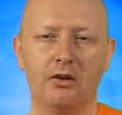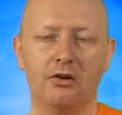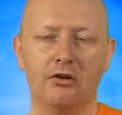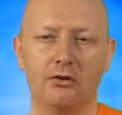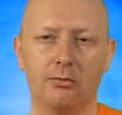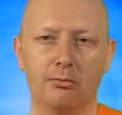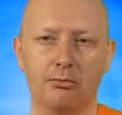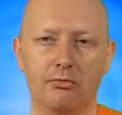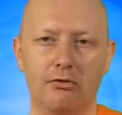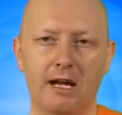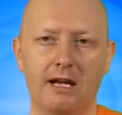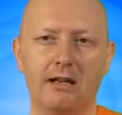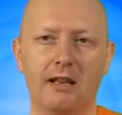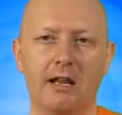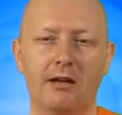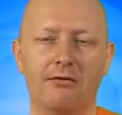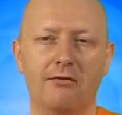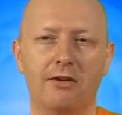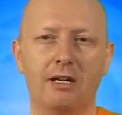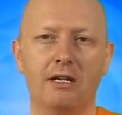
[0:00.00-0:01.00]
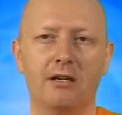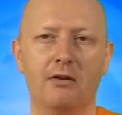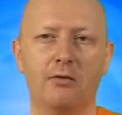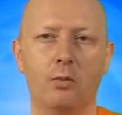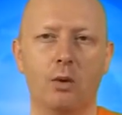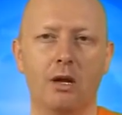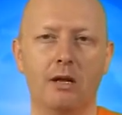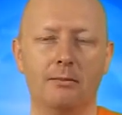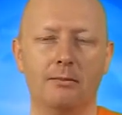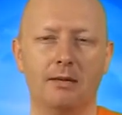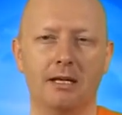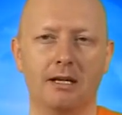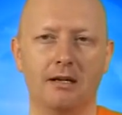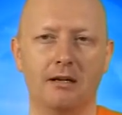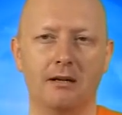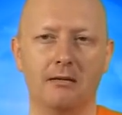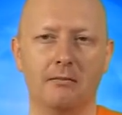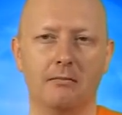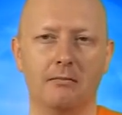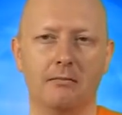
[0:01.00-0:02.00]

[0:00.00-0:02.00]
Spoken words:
spread that feeling of well-being